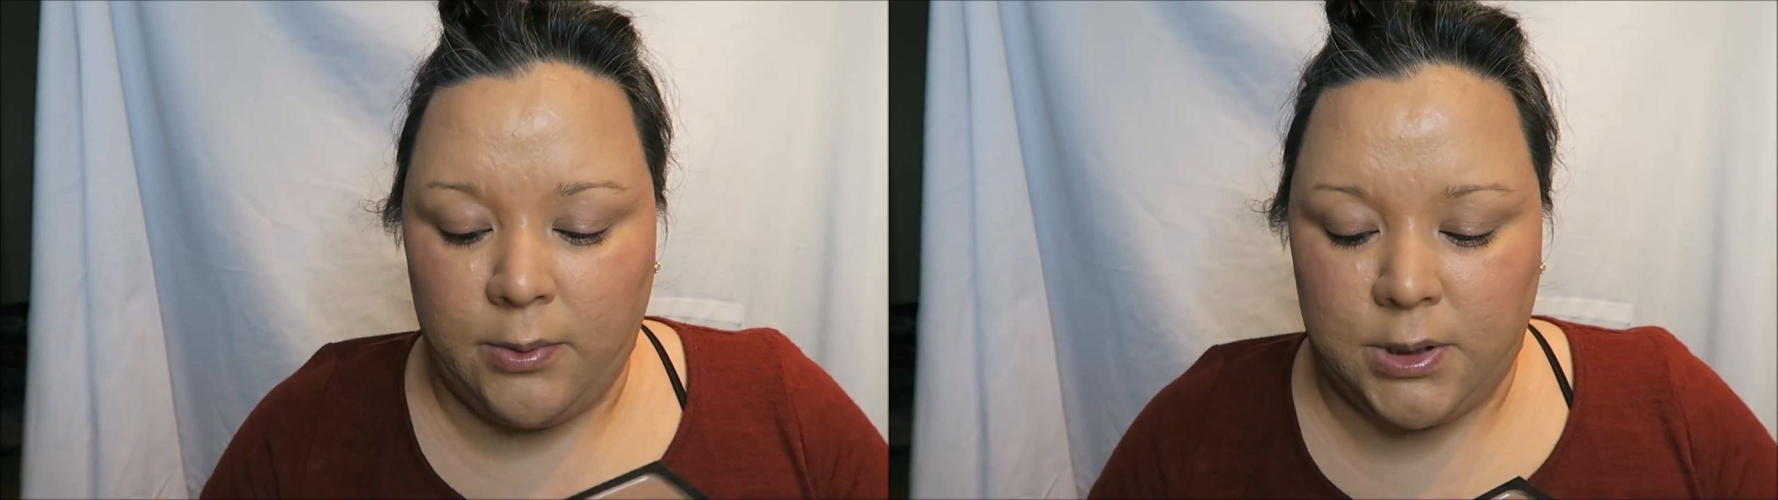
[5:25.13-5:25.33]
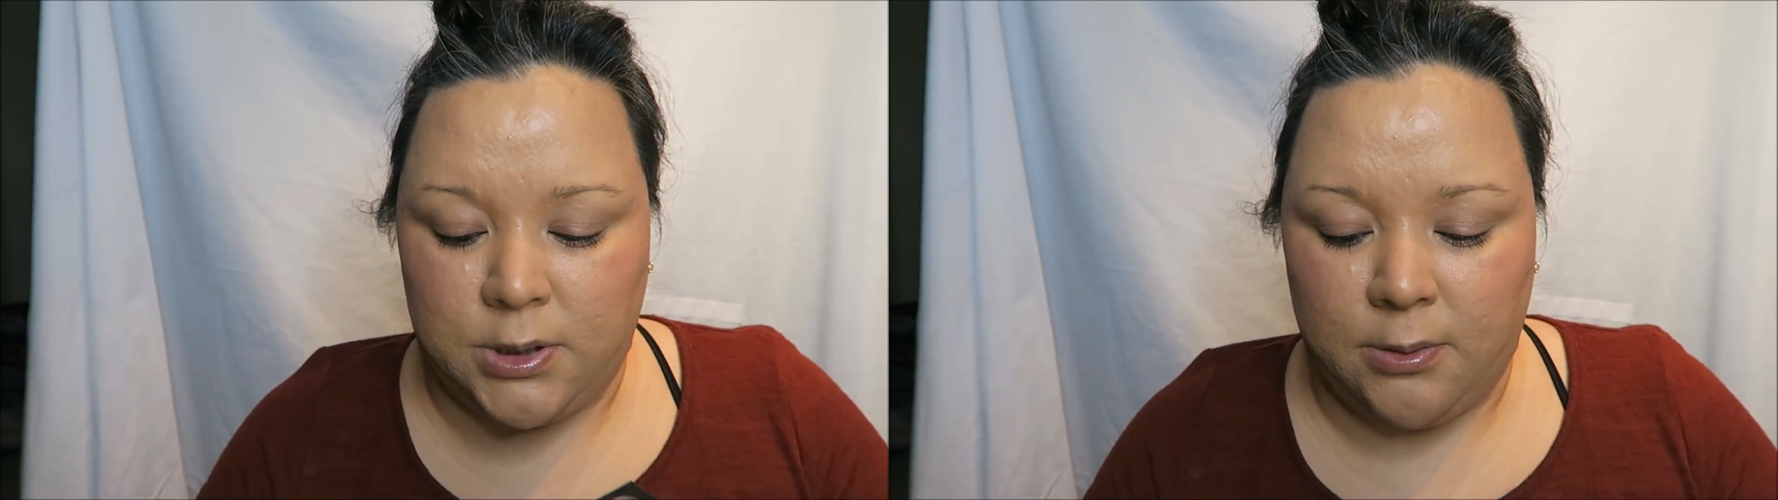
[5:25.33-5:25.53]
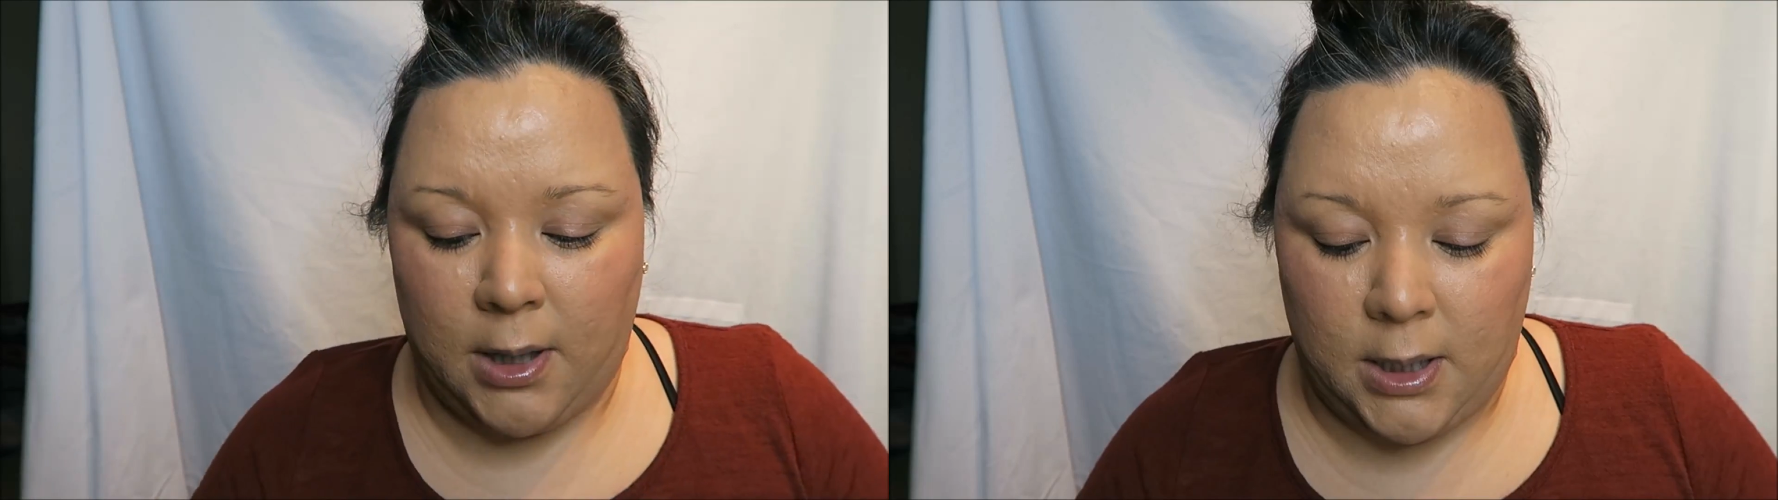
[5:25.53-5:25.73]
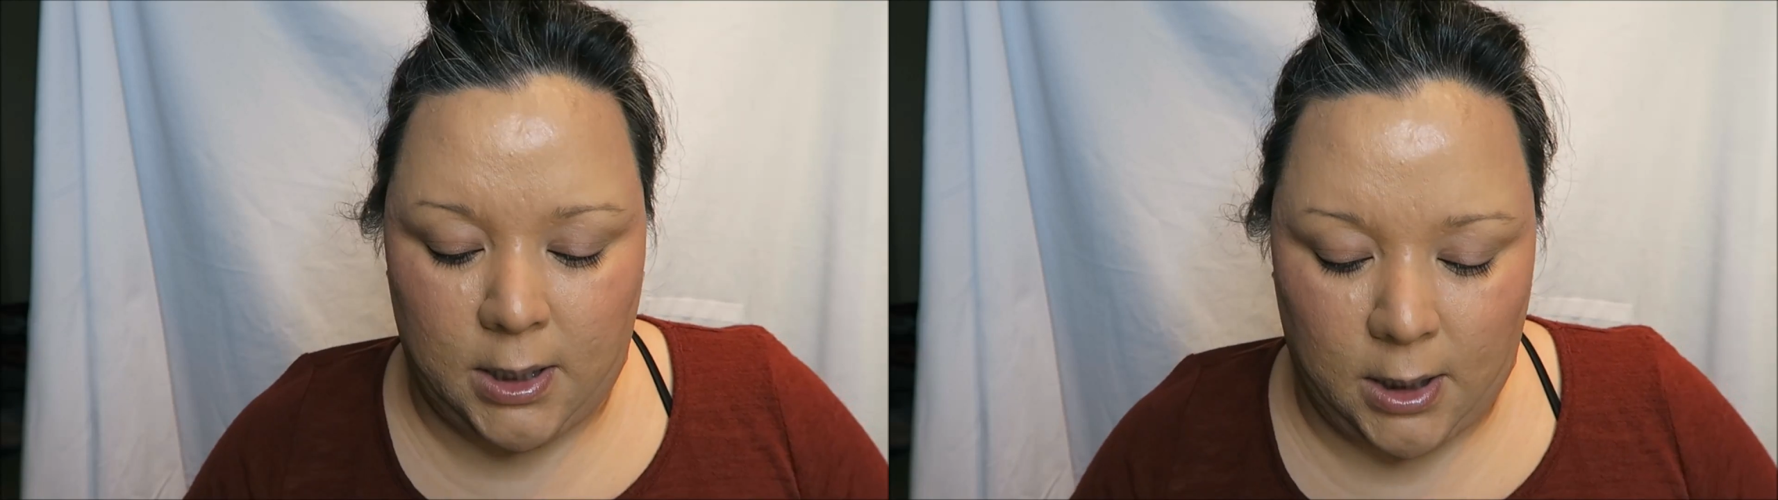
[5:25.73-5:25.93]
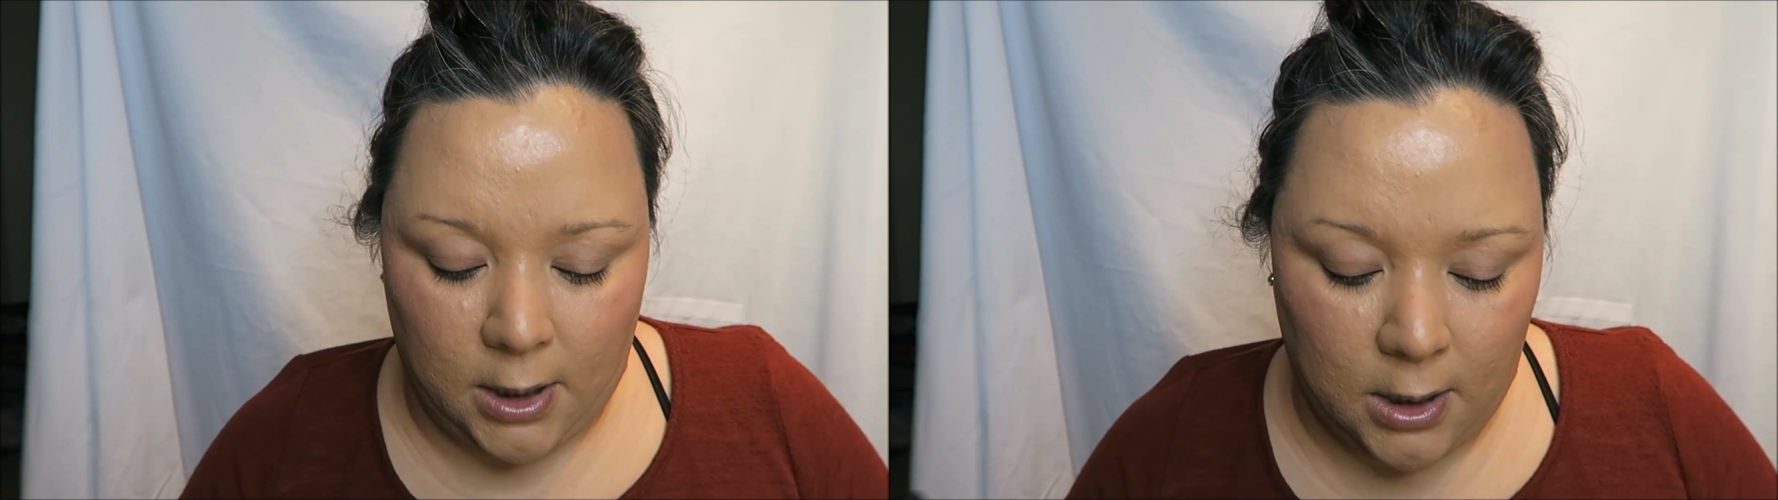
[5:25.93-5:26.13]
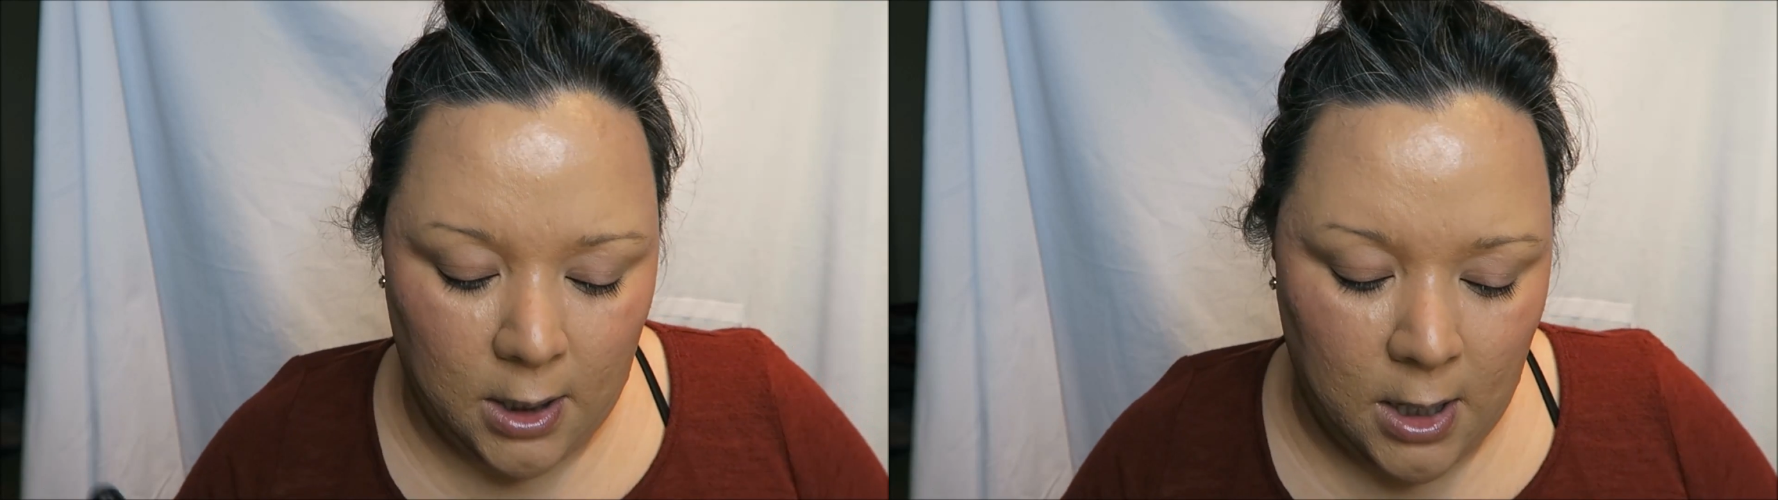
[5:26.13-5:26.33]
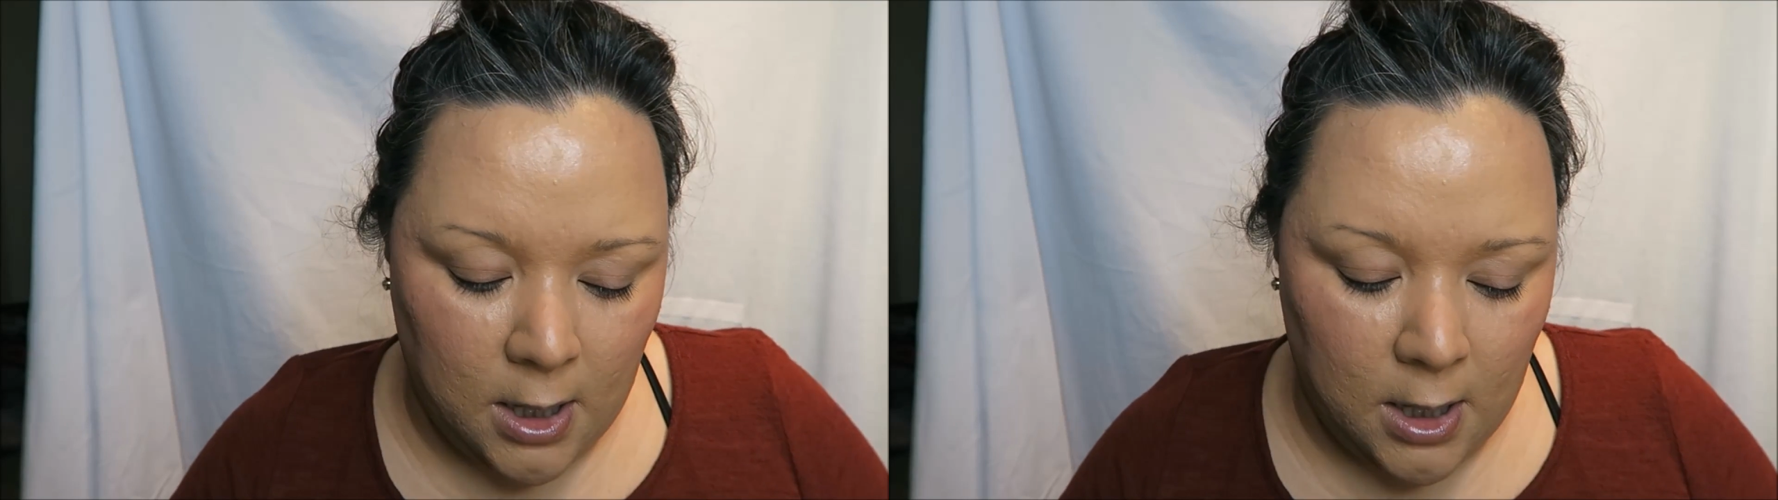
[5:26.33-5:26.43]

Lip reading: which is right here,